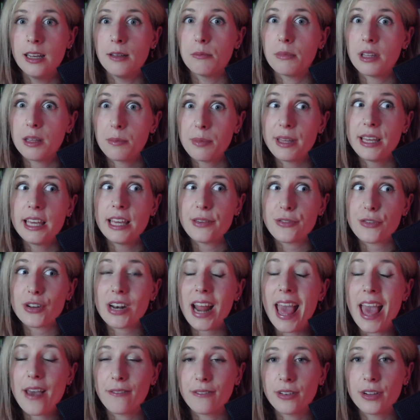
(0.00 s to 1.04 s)
maybe even
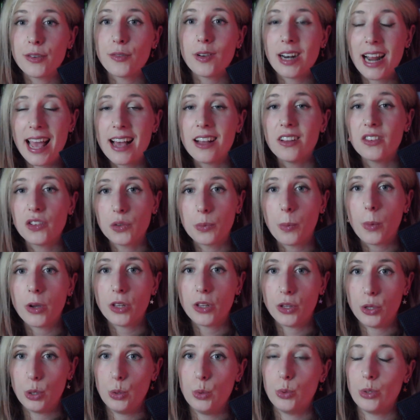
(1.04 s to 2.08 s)
everyone else
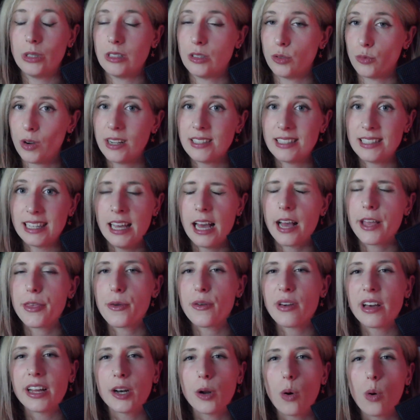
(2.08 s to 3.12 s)
but you, is rezzing, and you
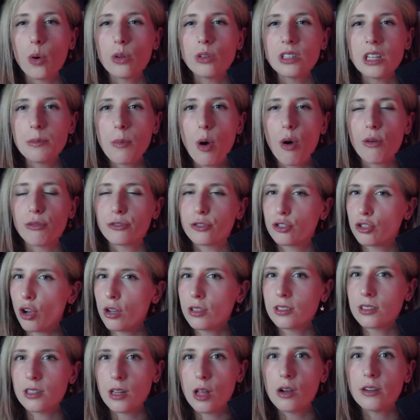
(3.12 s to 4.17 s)
can hold them off
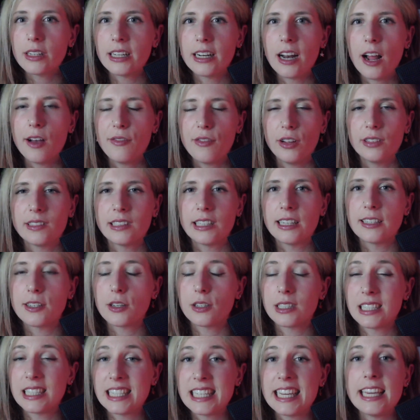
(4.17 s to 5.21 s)
just long enough until your
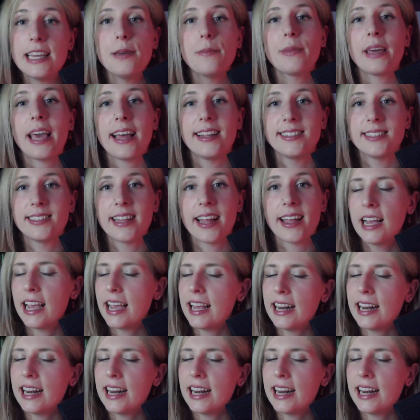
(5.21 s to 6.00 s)
team gets there.